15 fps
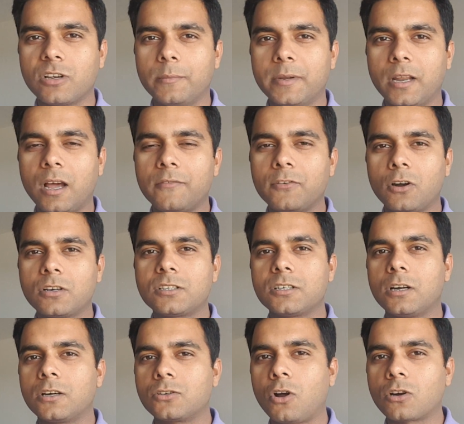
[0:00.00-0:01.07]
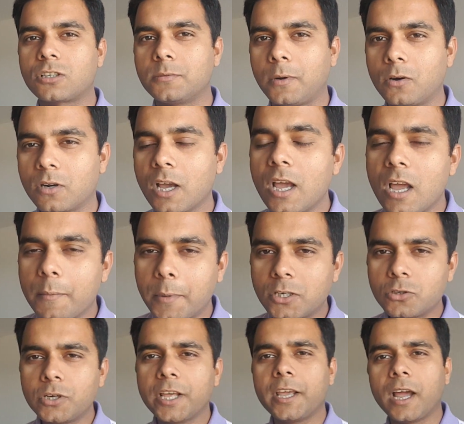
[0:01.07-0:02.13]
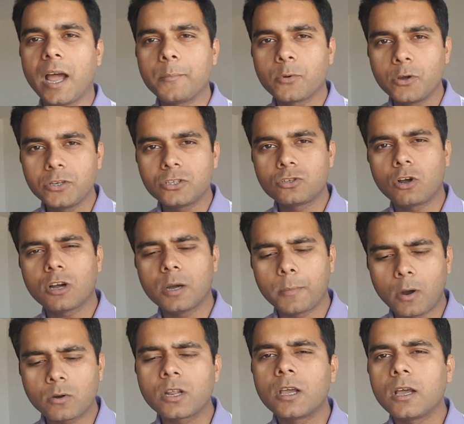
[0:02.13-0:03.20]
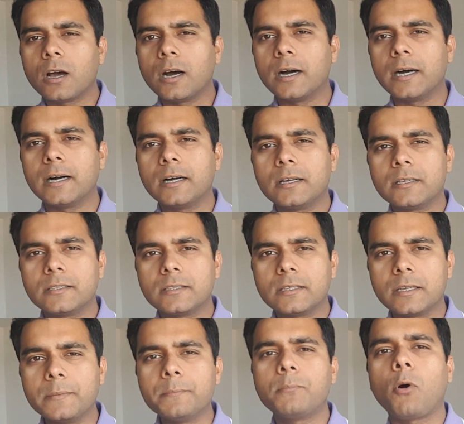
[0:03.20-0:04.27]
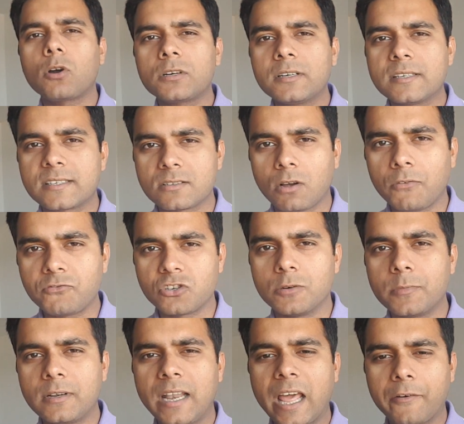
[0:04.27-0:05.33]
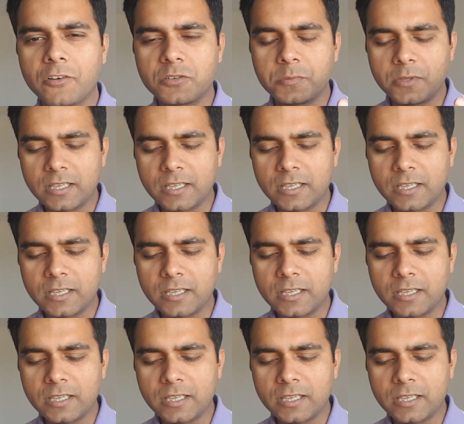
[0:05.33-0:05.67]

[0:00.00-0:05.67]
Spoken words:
I mean, I have not talked about, but today I'm going to talk about importance of German language.